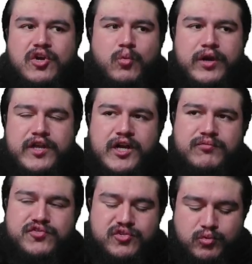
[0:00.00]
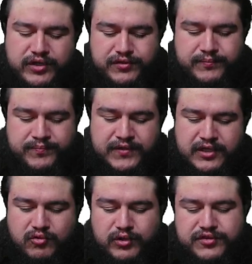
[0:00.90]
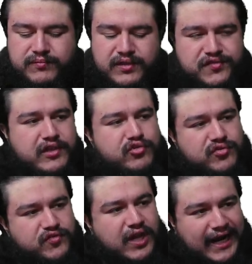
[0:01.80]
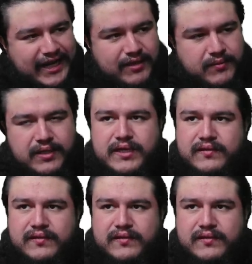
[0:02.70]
When it comes to rhythm is the use of time.